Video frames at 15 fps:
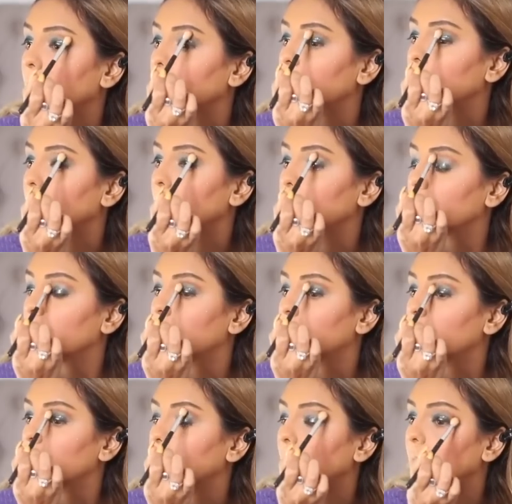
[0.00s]

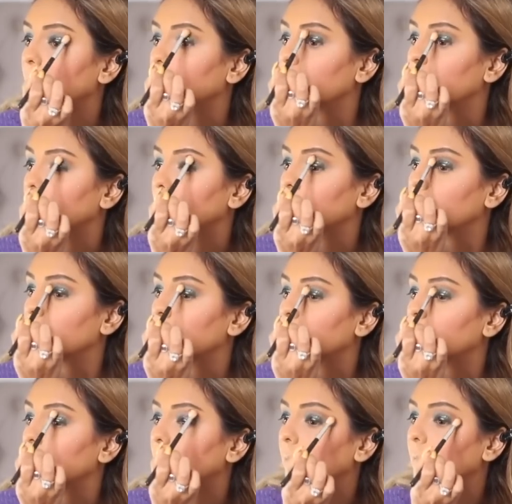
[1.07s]
I'm not confused
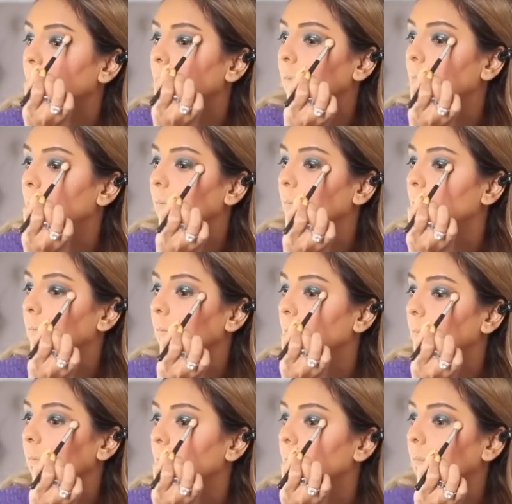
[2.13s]
about who are you
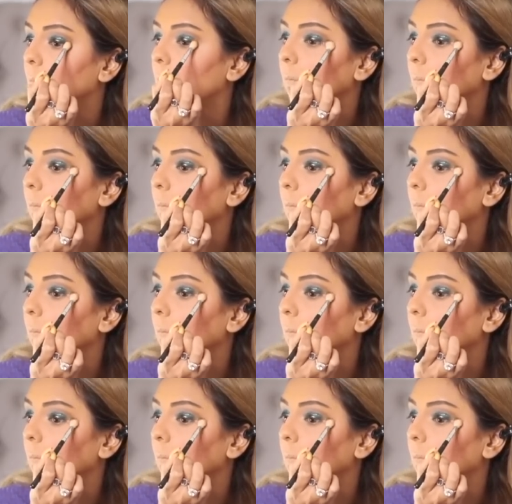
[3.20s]
catering to with this